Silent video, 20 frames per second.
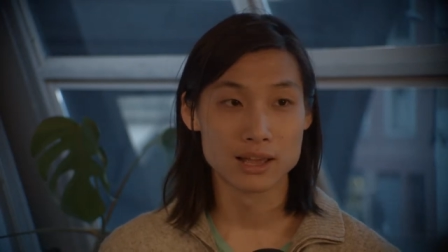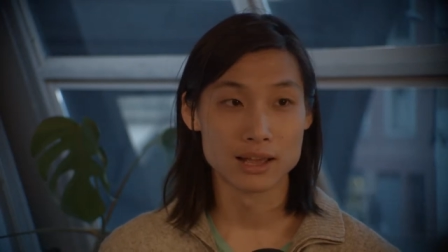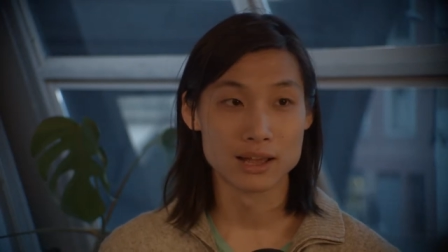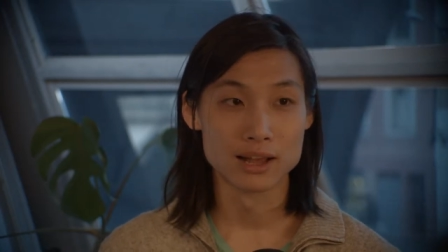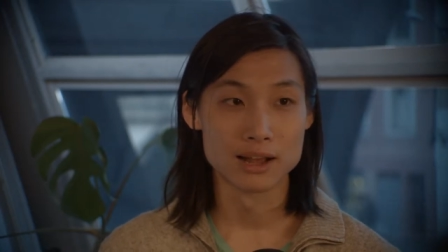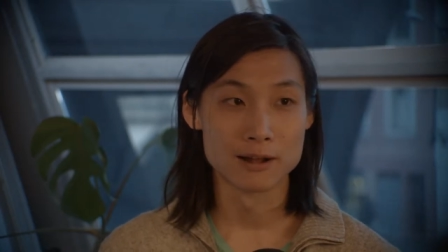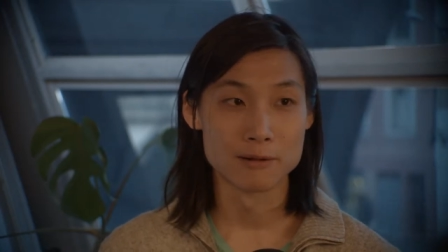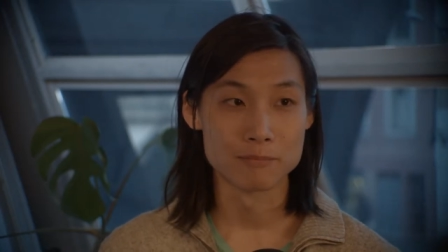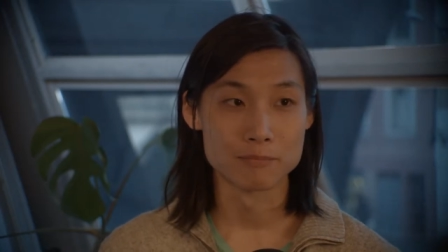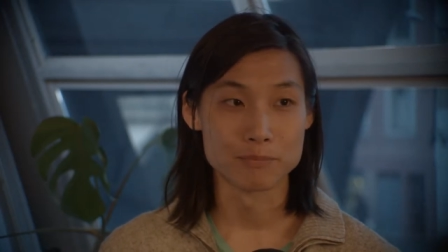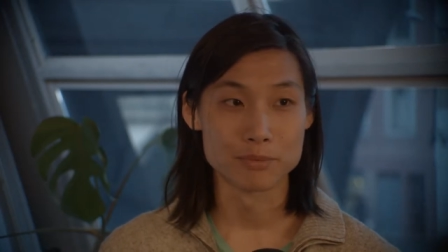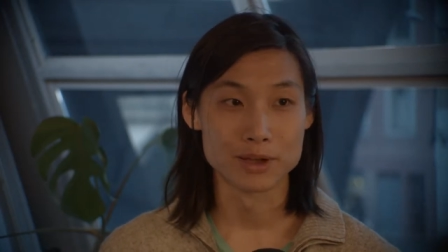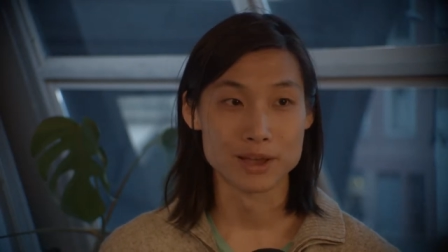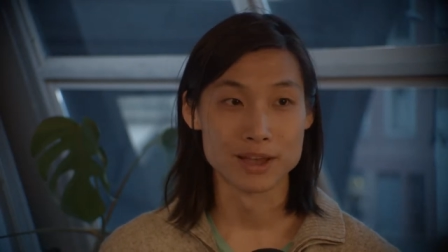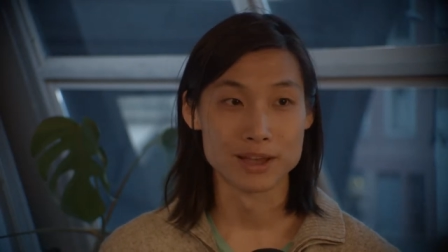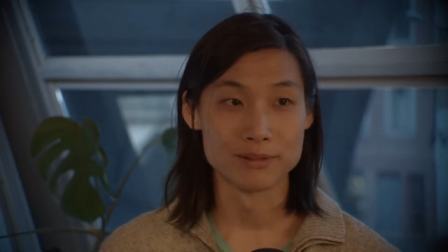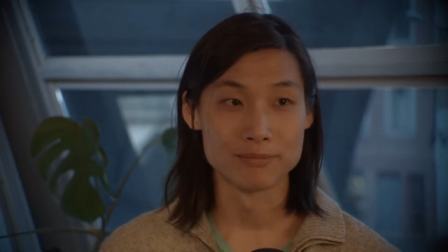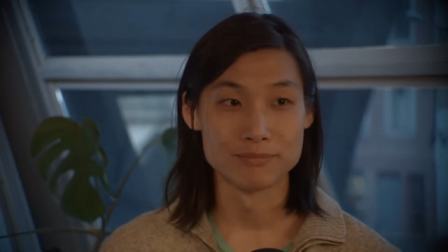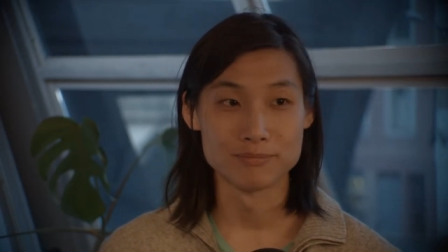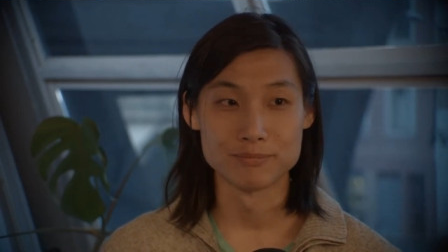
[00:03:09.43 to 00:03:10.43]
Um,
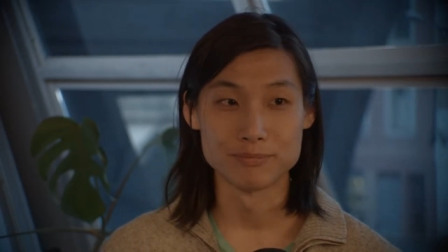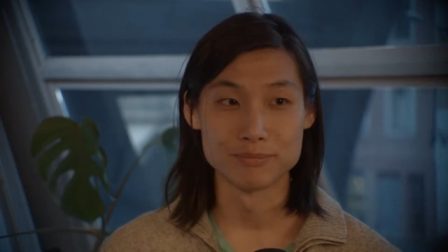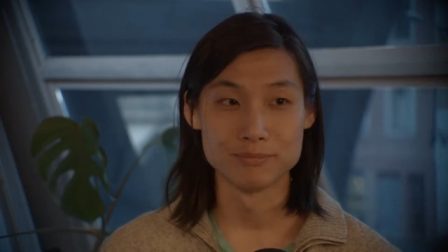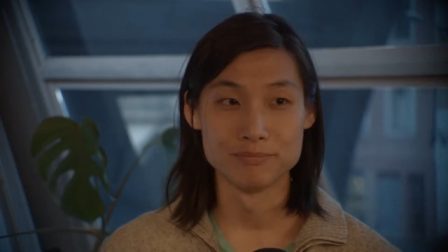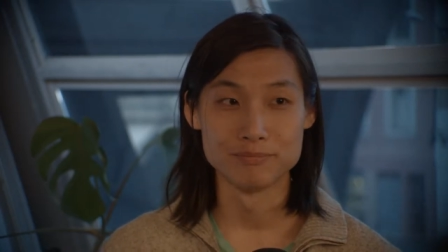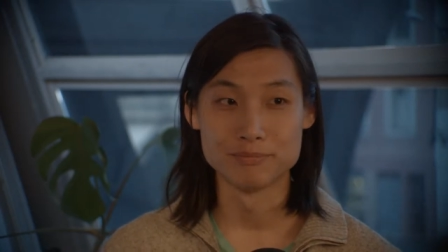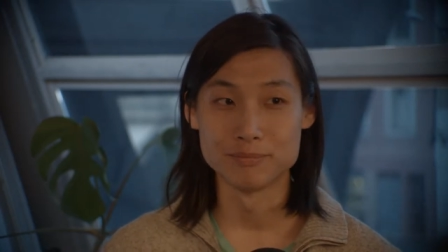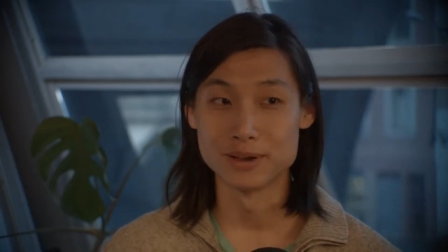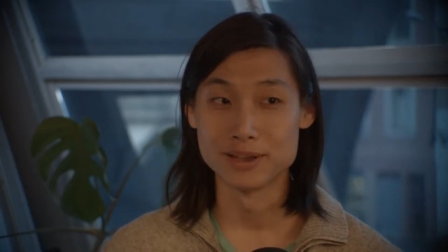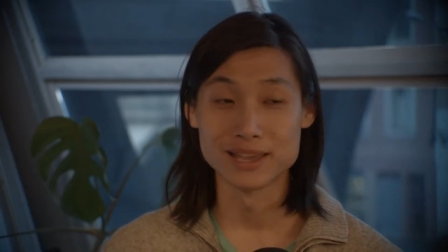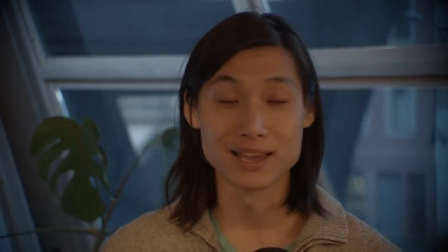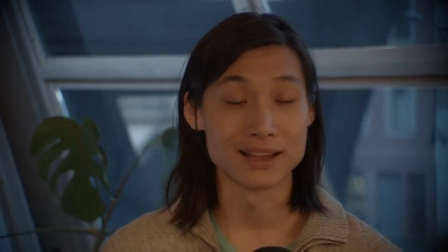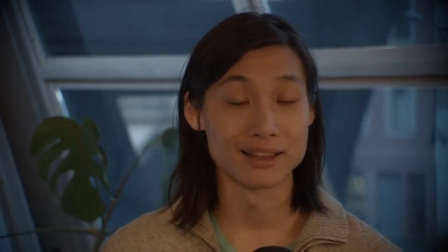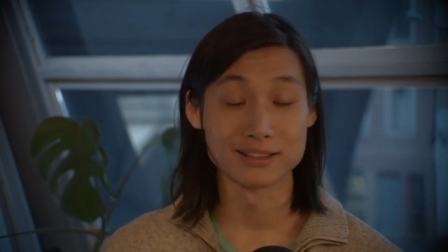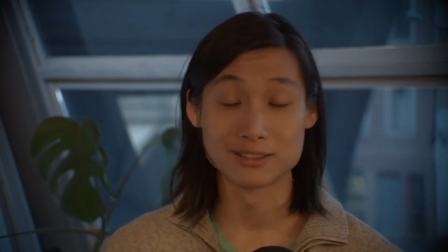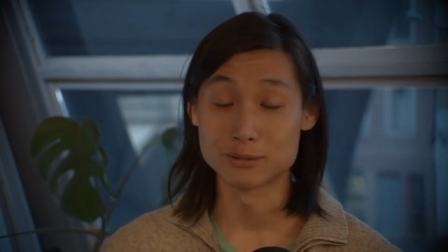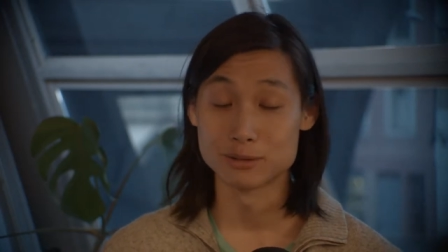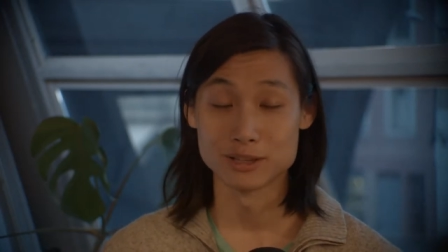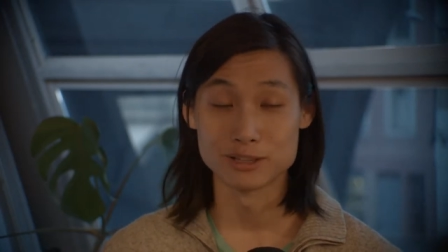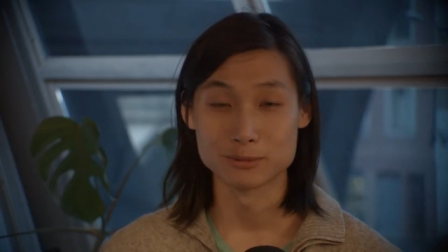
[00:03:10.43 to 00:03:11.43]
but but yeah,
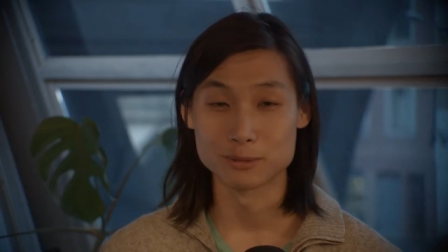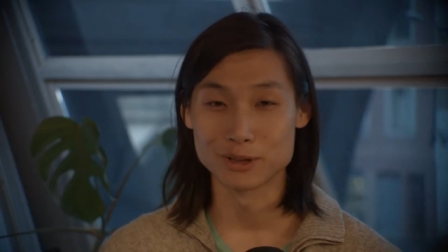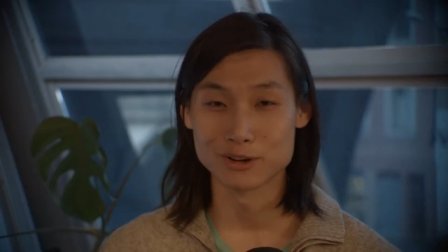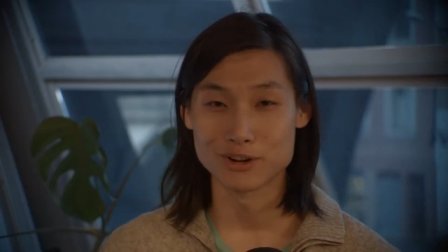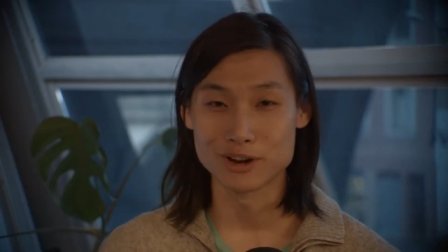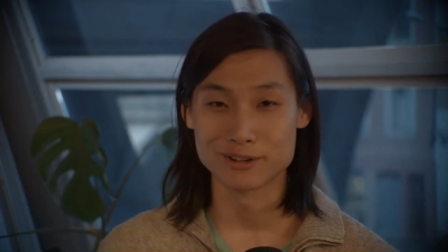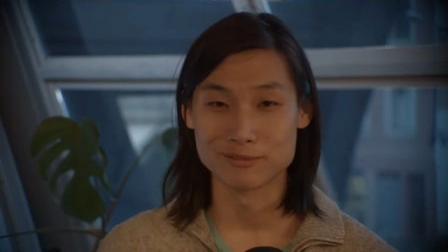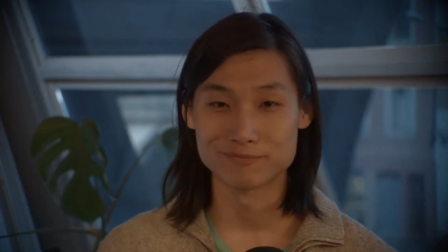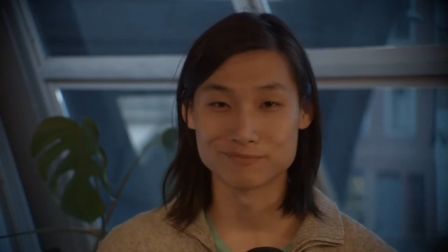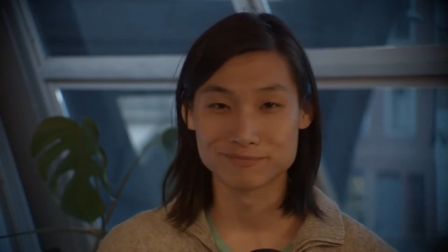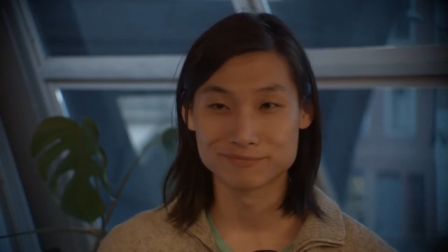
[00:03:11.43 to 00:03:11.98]
it's it's been great.